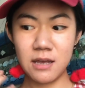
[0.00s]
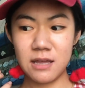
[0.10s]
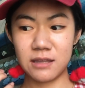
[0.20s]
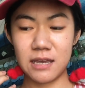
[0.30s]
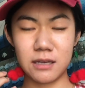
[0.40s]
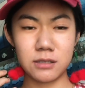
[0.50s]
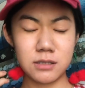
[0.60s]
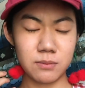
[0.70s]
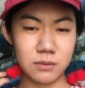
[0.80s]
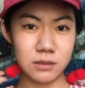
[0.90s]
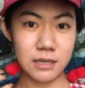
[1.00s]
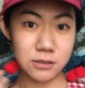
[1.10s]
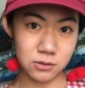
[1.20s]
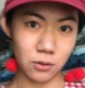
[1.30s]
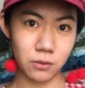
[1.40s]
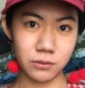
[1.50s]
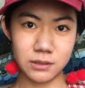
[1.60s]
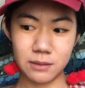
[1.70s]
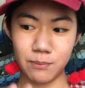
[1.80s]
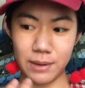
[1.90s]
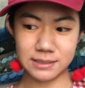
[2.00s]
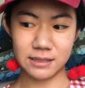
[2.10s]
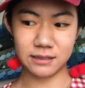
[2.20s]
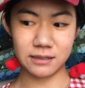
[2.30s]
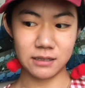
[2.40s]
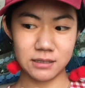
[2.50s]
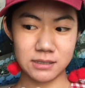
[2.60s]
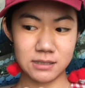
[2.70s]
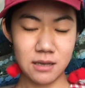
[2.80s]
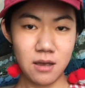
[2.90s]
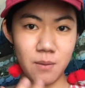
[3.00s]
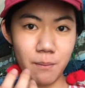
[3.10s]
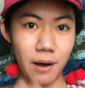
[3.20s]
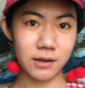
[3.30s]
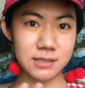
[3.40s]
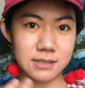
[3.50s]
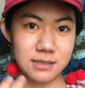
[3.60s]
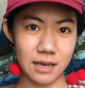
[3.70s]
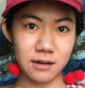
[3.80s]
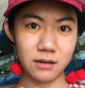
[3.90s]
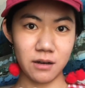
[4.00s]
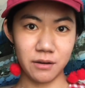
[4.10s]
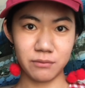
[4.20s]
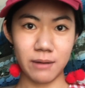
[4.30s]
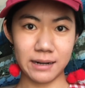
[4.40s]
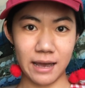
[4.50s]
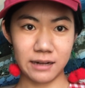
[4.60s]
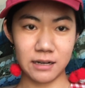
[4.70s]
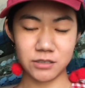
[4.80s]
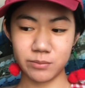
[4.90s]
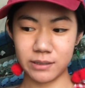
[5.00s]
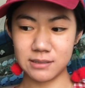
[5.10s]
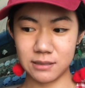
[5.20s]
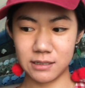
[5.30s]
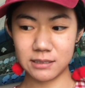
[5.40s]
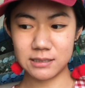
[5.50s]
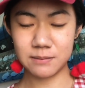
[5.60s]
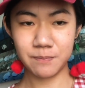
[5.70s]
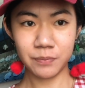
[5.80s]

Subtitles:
They sold basically this box set of Red Hat Enterprise Linux.